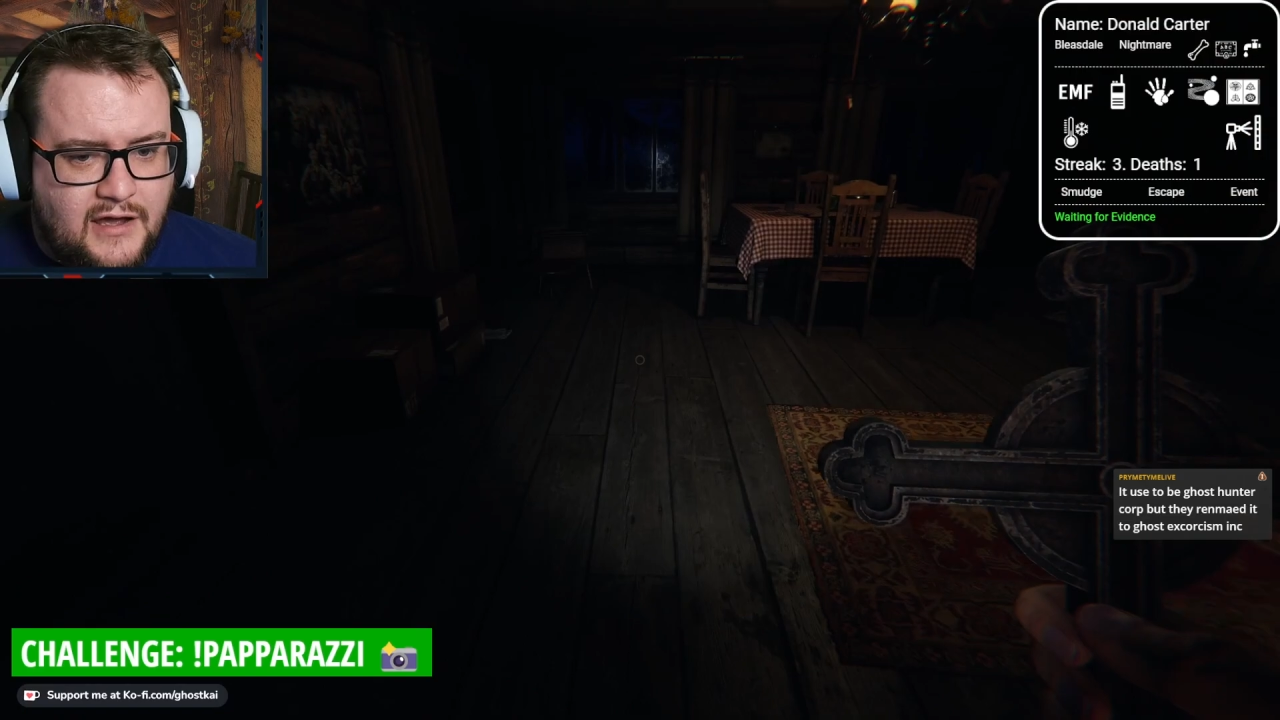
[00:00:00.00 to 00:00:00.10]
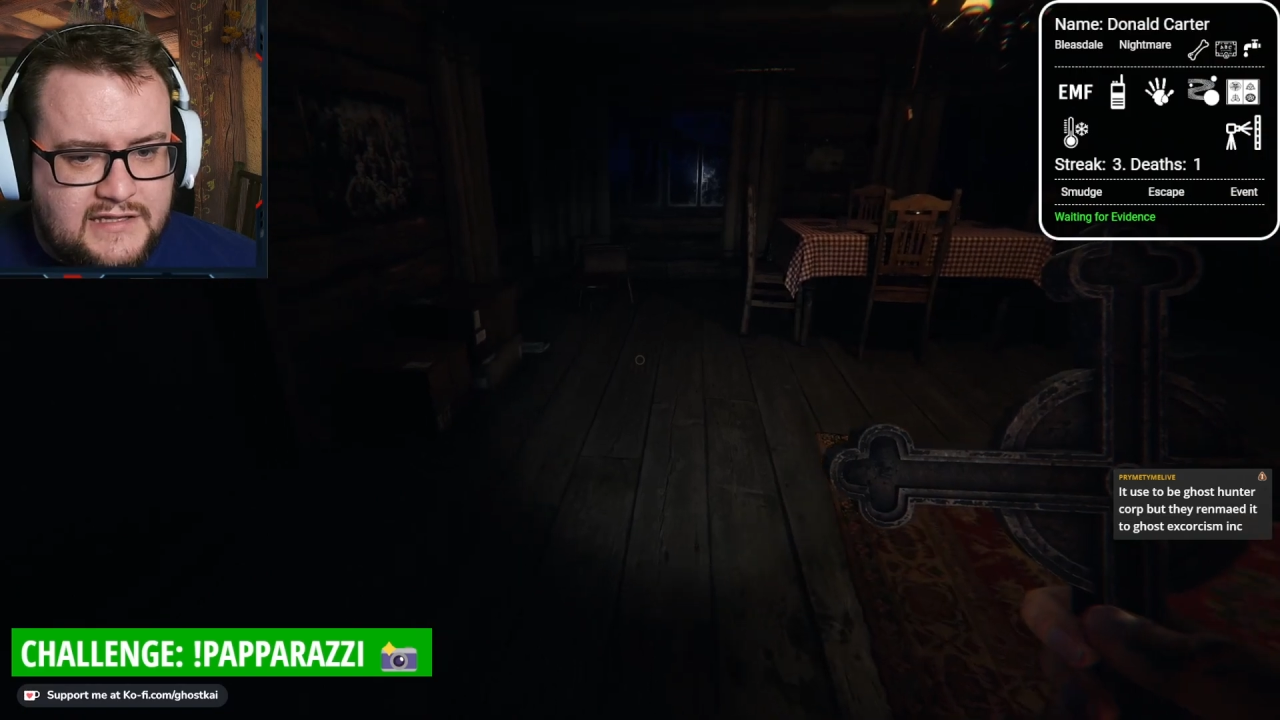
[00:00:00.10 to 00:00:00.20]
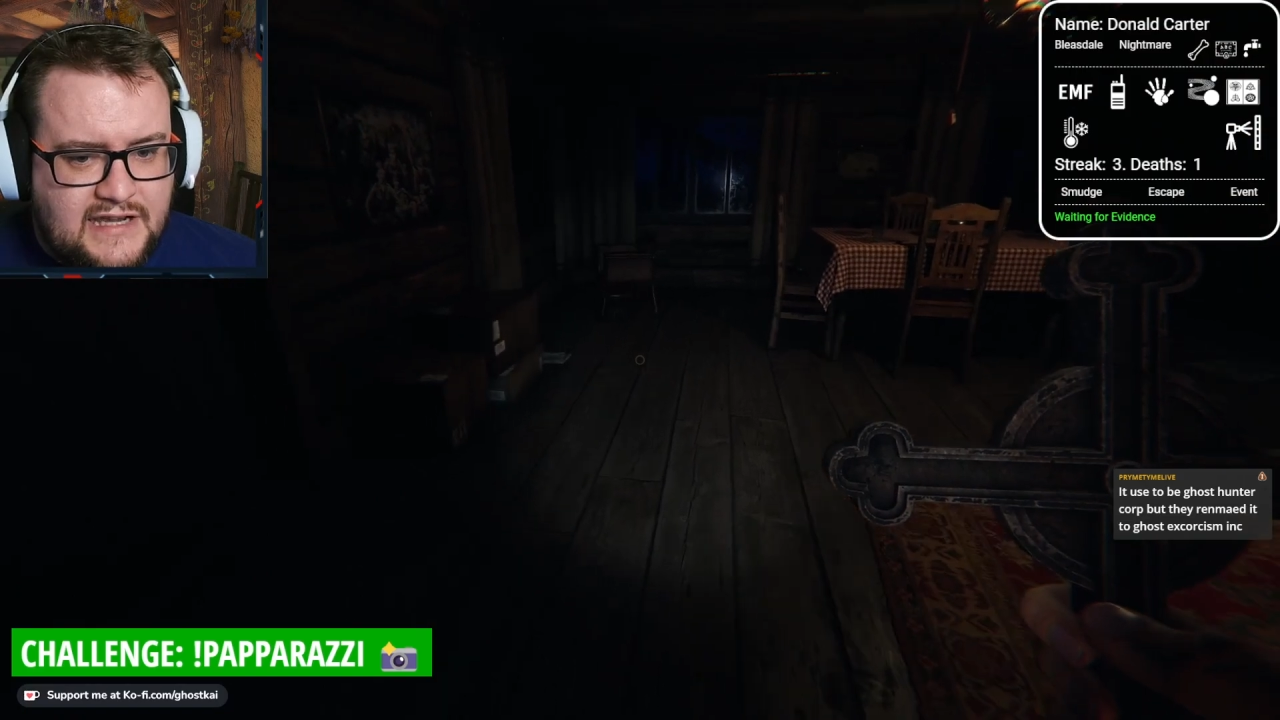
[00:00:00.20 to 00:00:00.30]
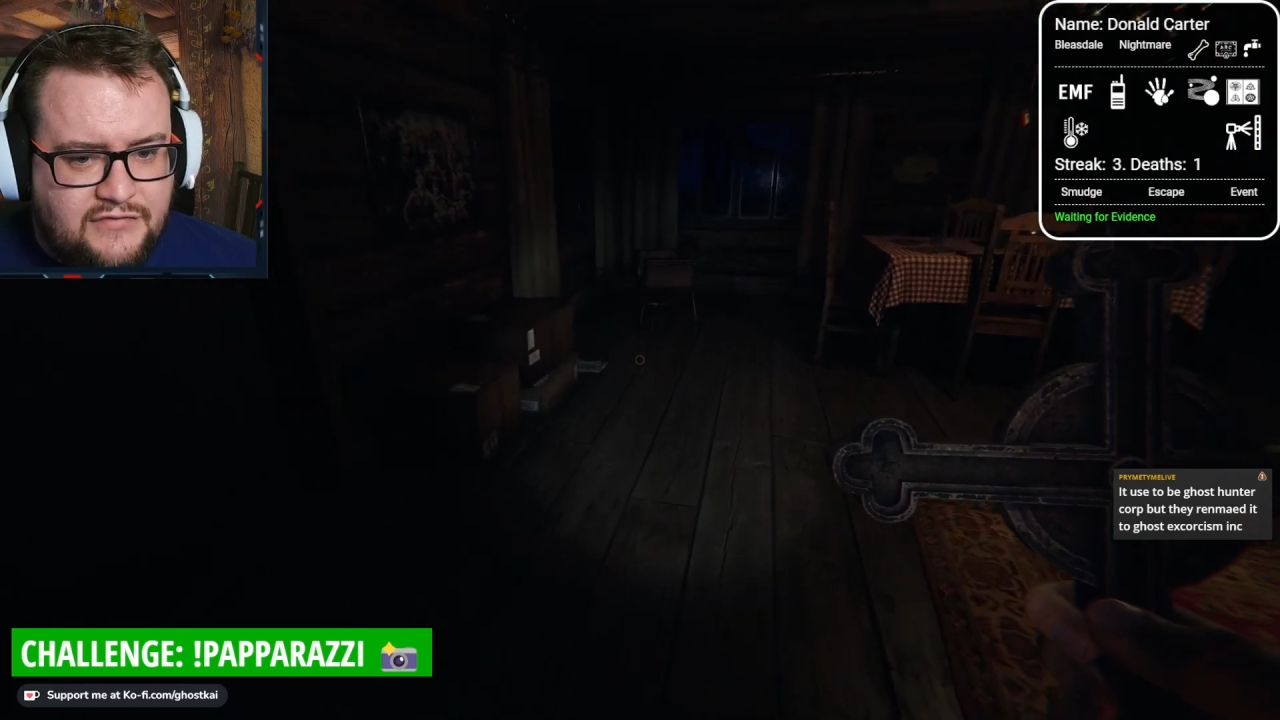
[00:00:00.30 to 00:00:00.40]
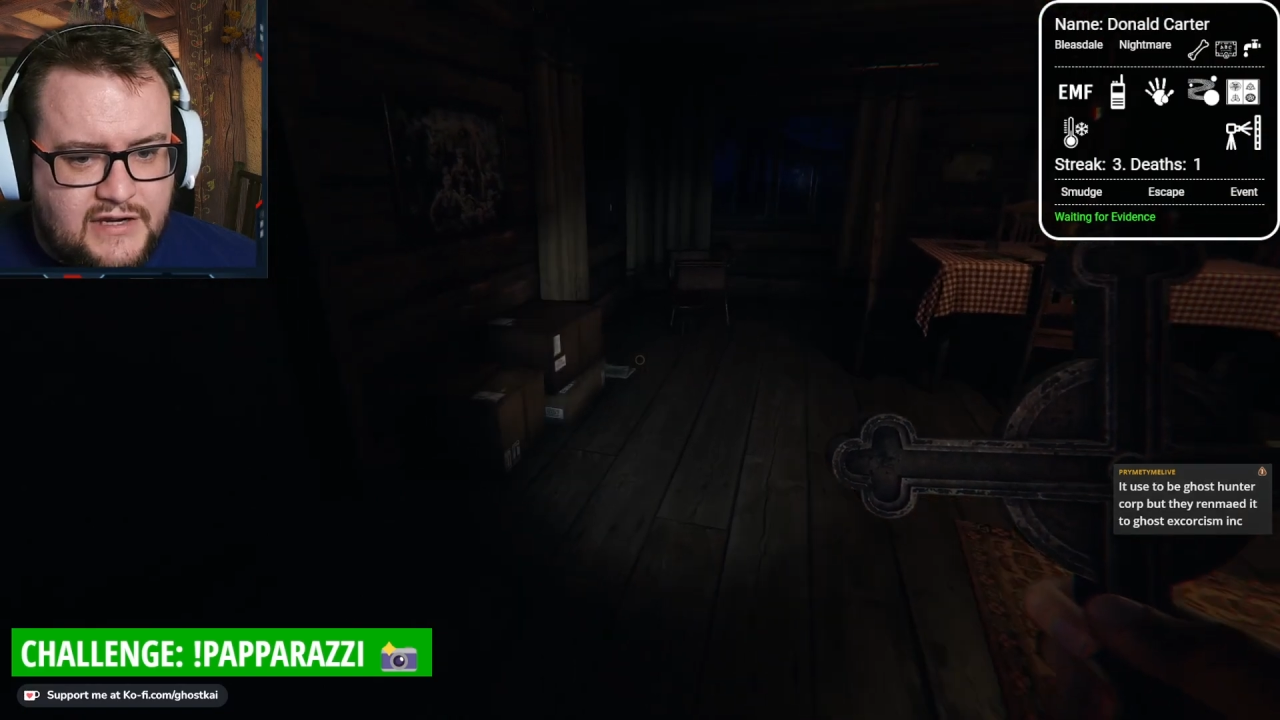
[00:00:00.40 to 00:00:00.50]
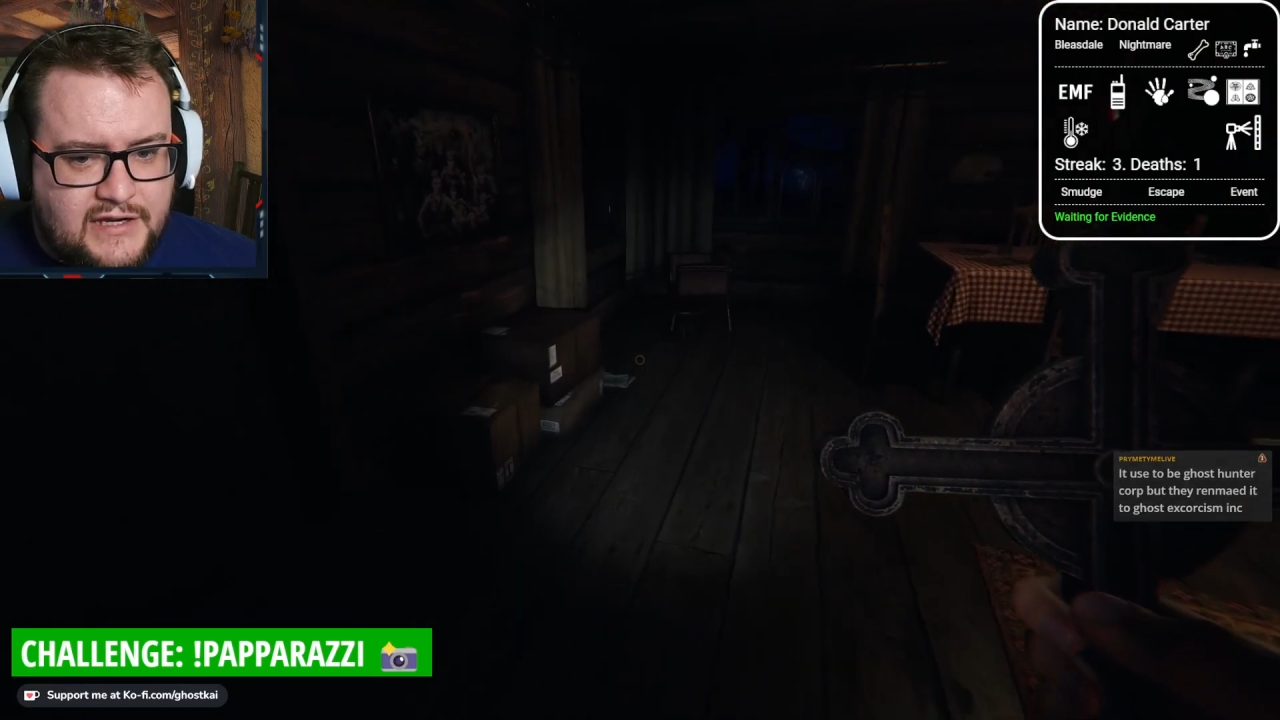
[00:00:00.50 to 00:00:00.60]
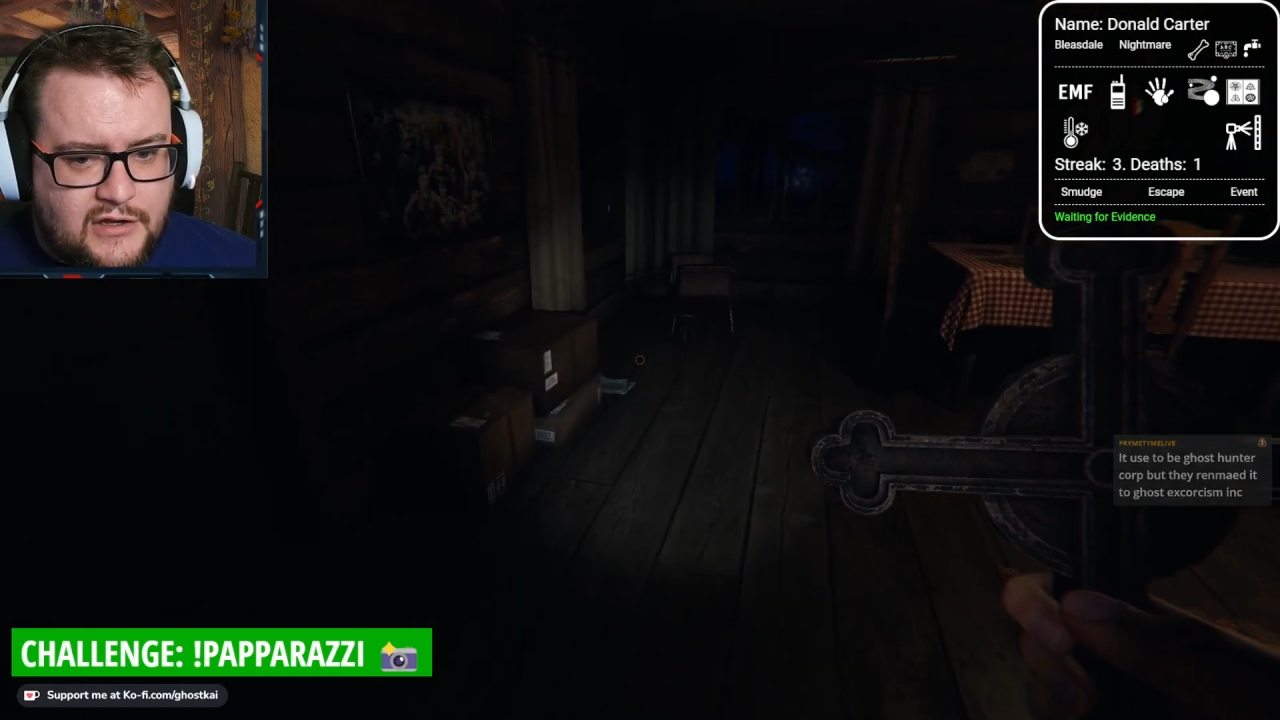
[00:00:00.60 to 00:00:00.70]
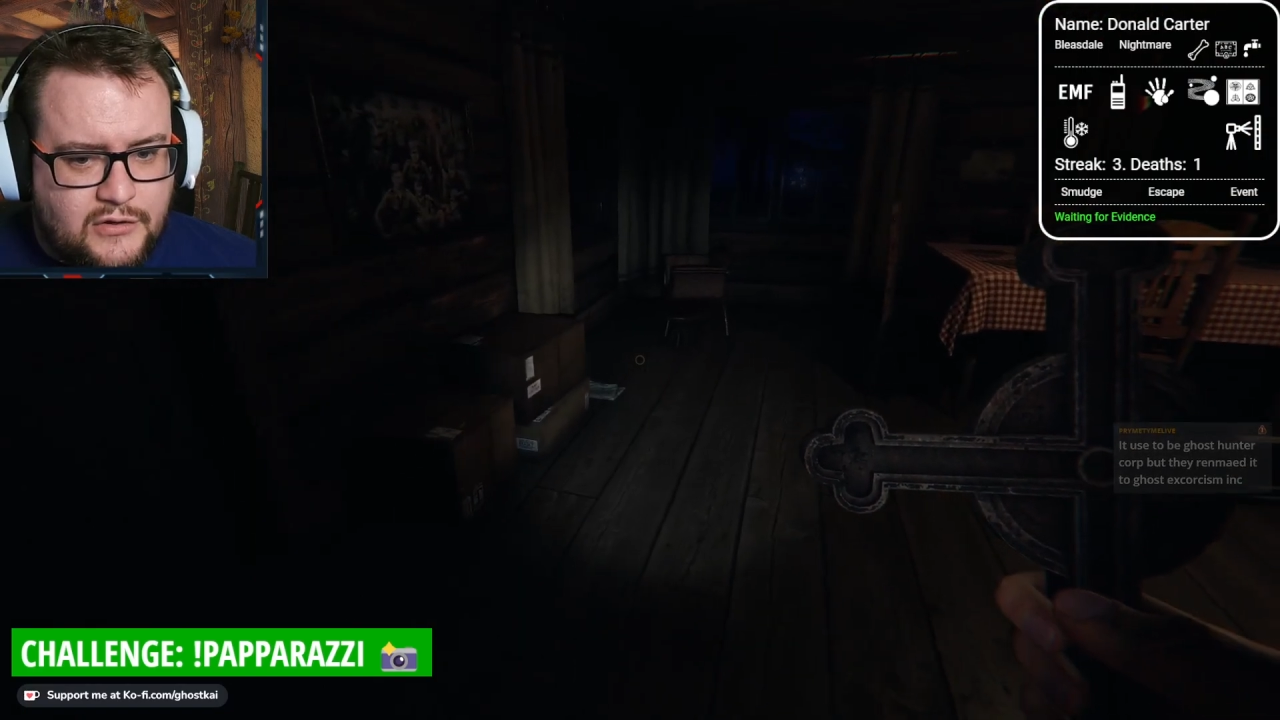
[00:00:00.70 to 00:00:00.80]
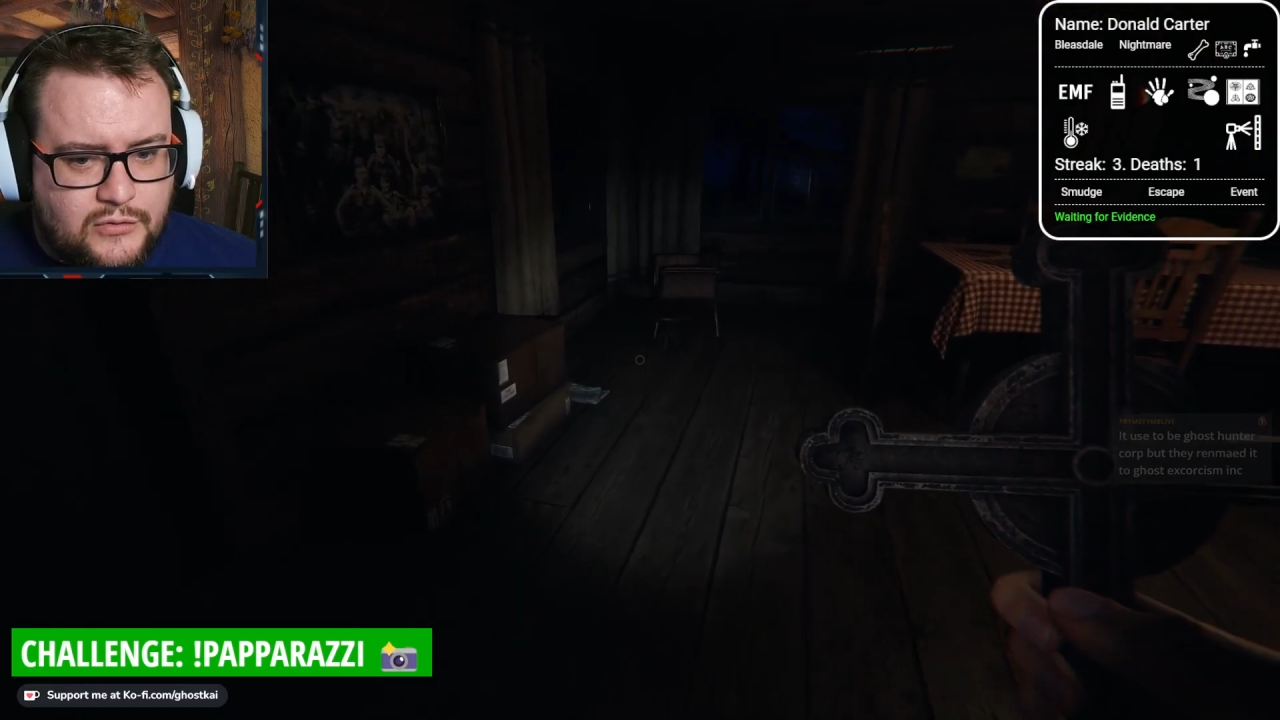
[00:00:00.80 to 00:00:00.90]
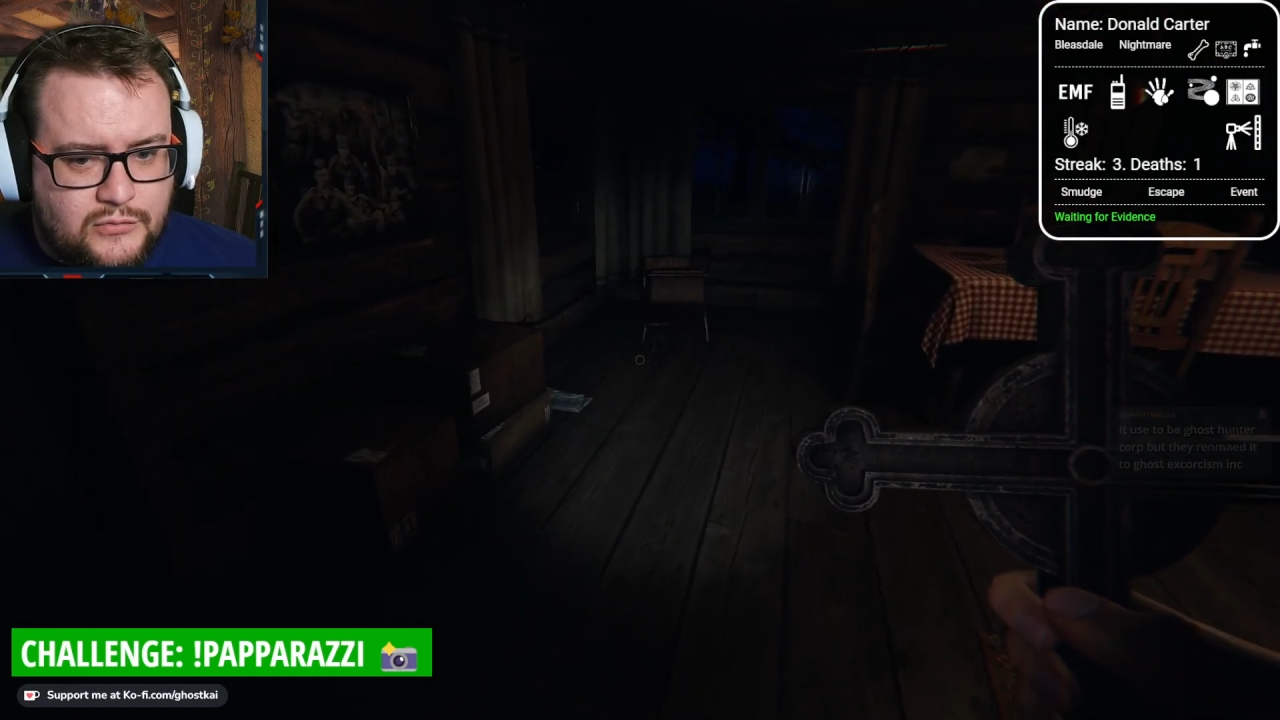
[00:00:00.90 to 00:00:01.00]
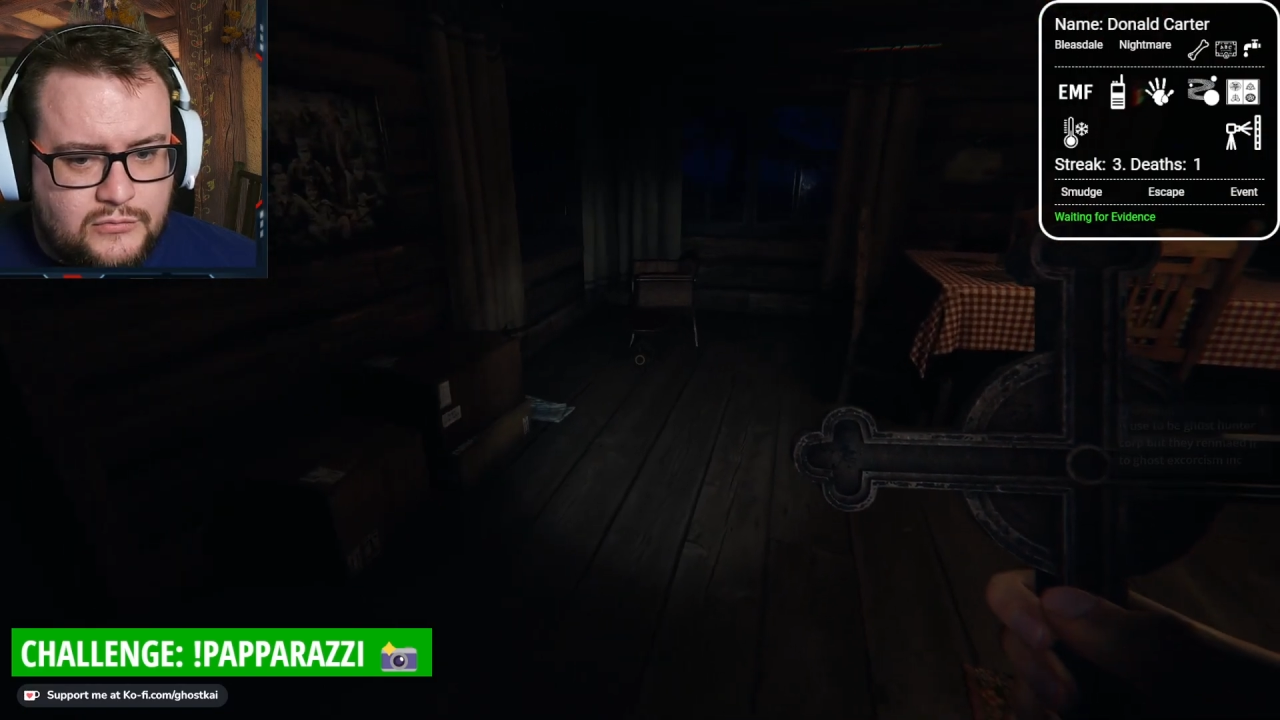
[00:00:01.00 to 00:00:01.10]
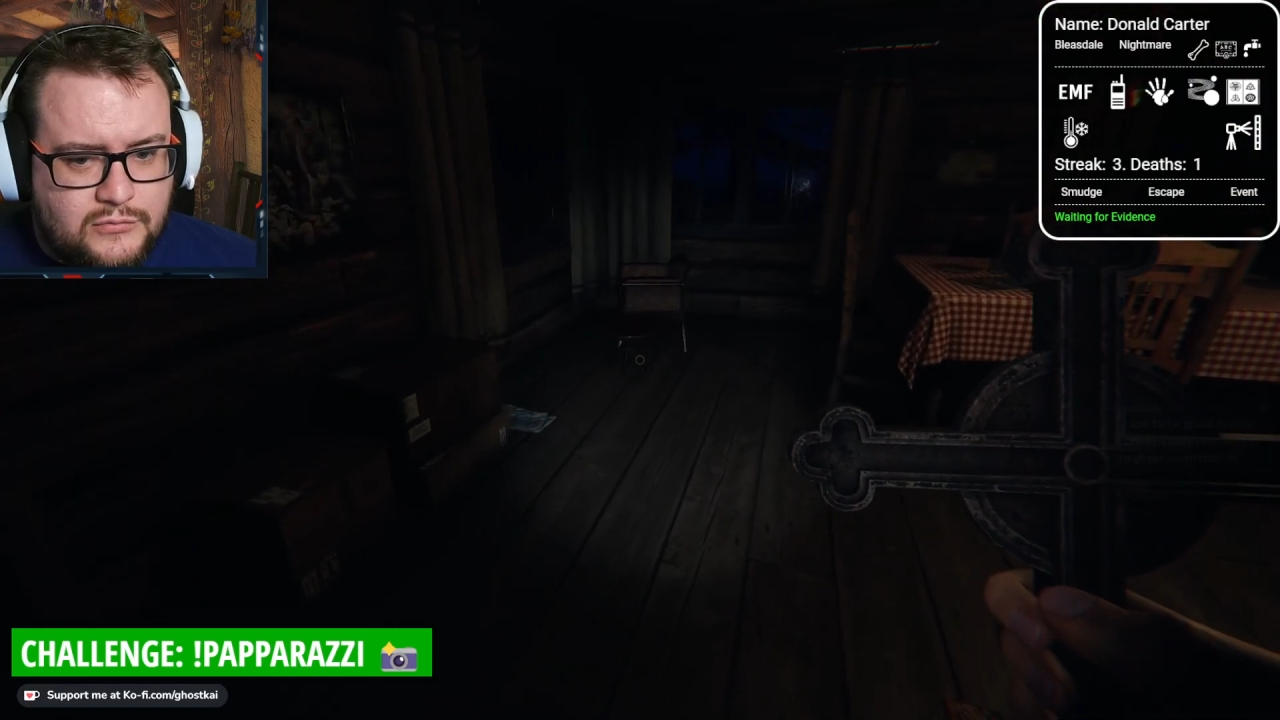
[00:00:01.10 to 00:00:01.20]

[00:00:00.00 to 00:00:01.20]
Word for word: I definitely know